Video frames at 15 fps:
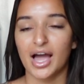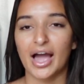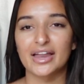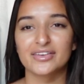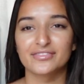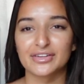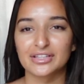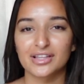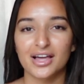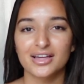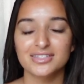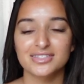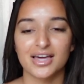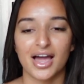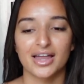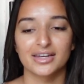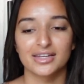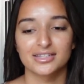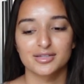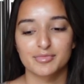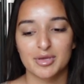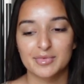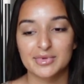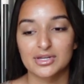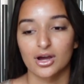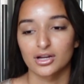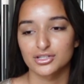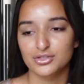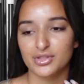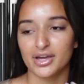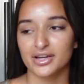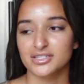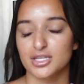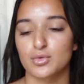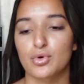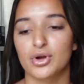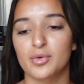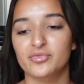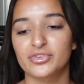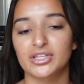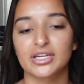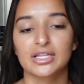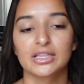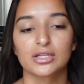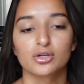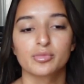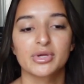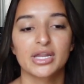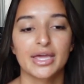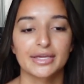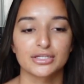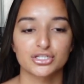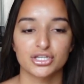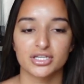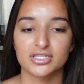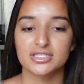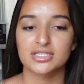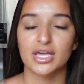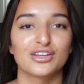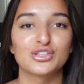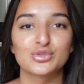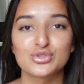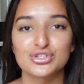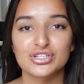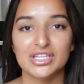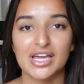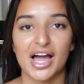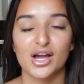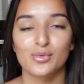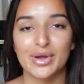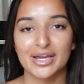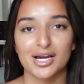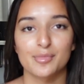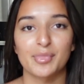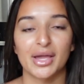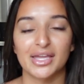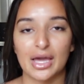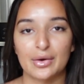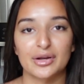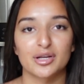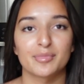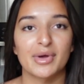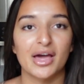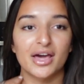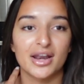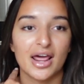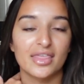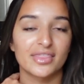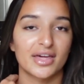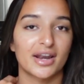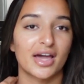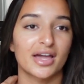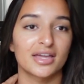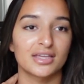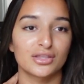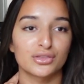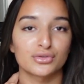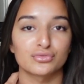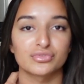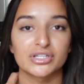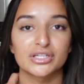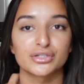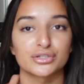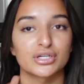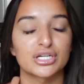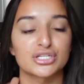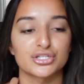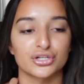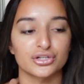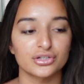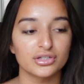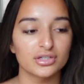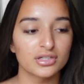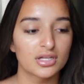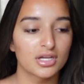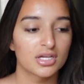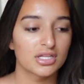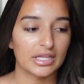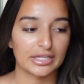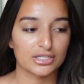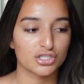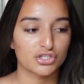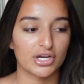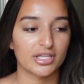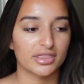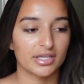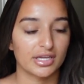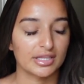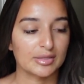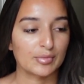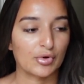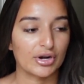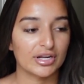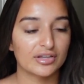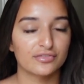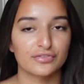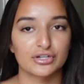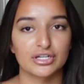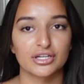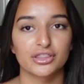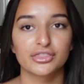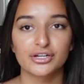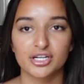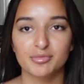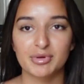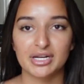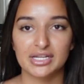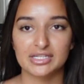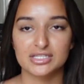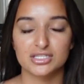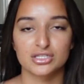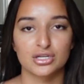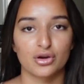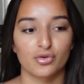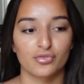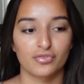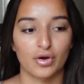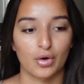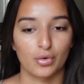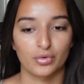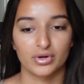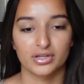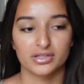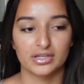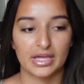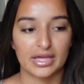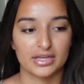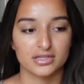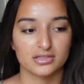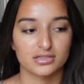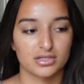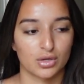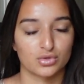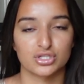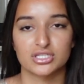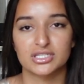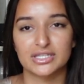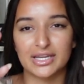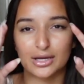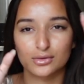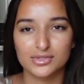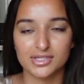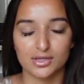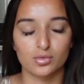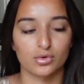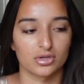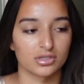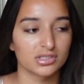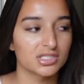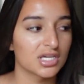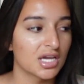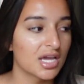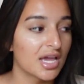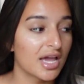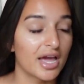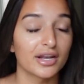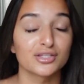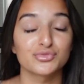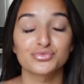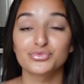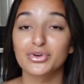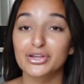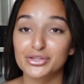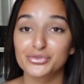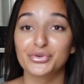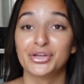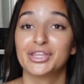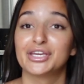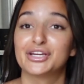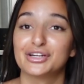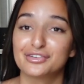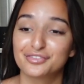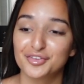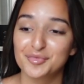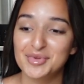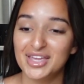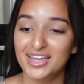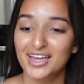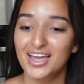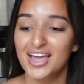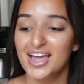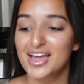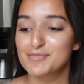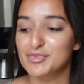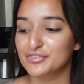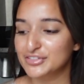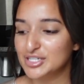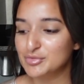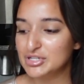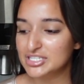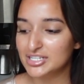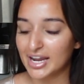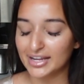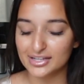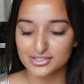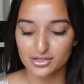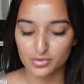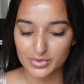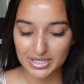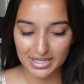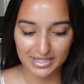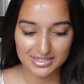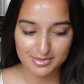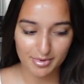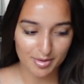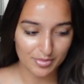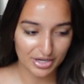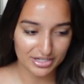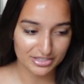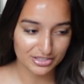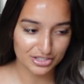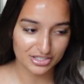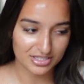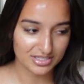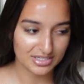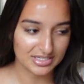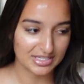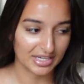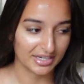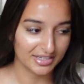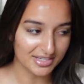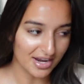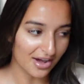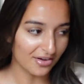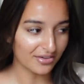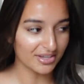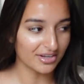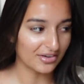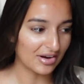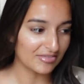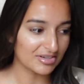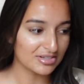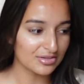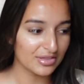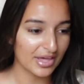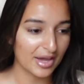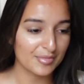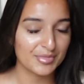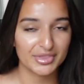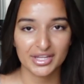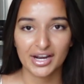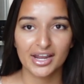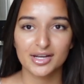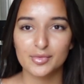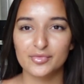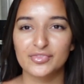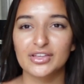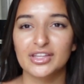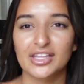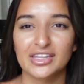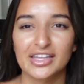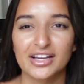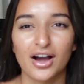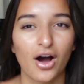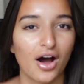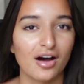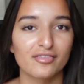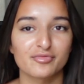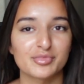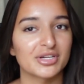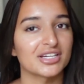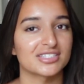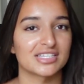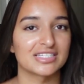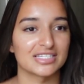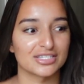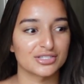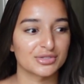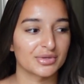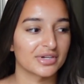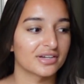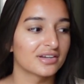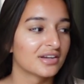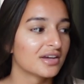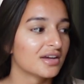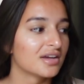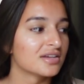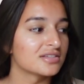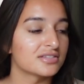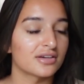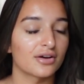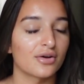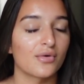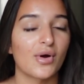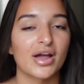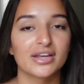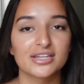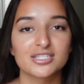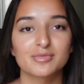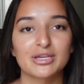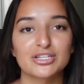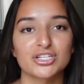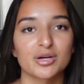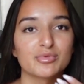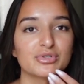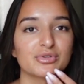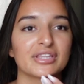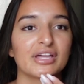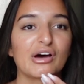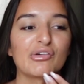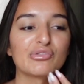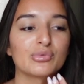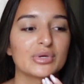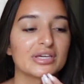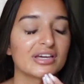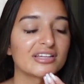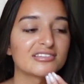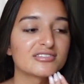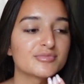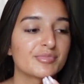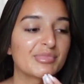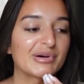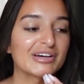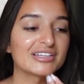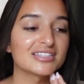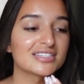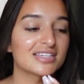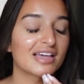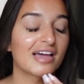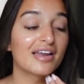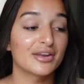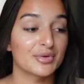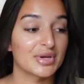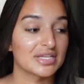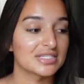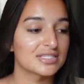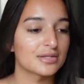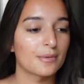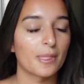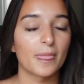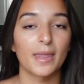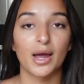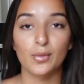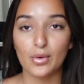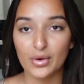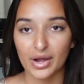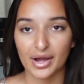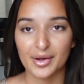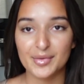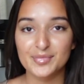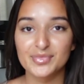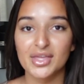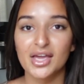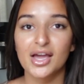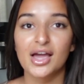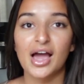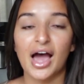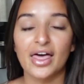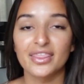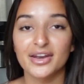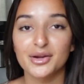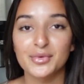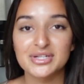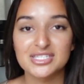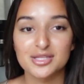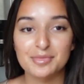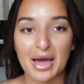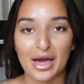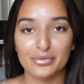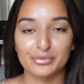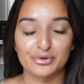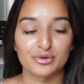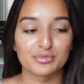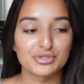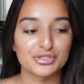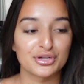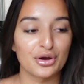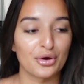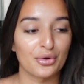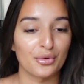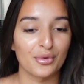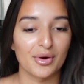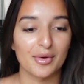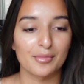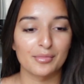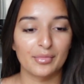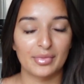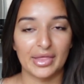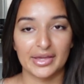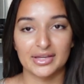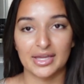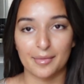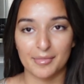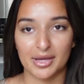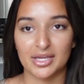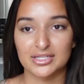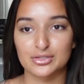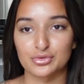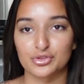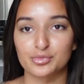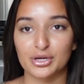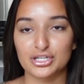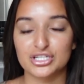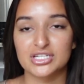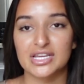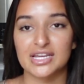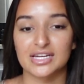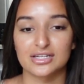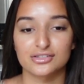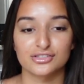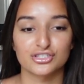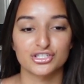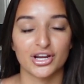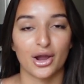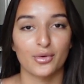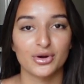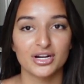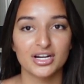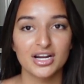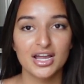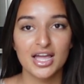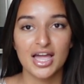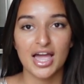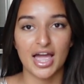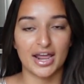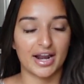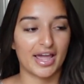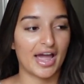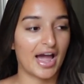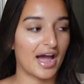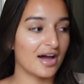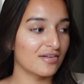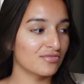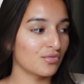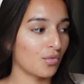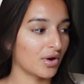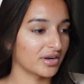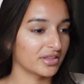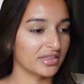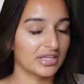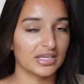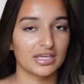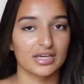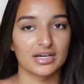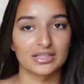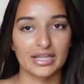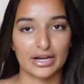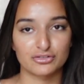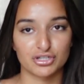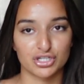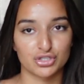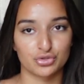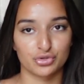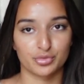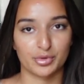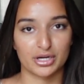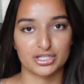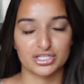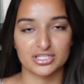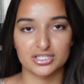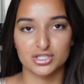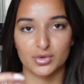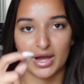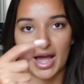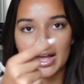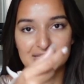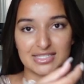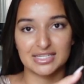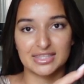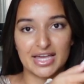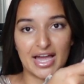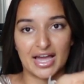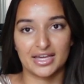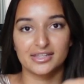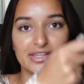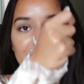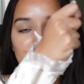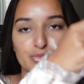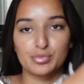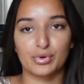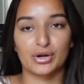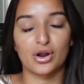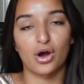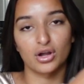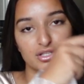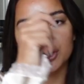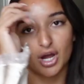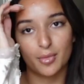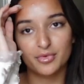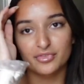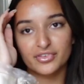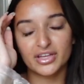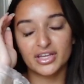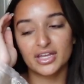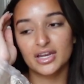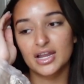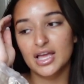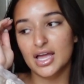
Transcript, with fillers: I realized that I need to maybe not do that because I woke up feeling a little bit anxious. And usually I wake up, I get out of bed, and then I either read or I journal, like straight thing in the morning for a good 30 minutes, no phone and no just like outside world. And it's really, really good for me. But for some reason, I guess on weekends, my brain just is like, no, you don't have to do that. But then I end up feeling like off because I didn't do it. So I need to make sure I'm that on the weekends. But anyways, I woke up and then I went to the bathroom to go like get my toothbrush and take it into the shower. And I have one of the electric toothbrushes. So it has like the head that you put on top of it.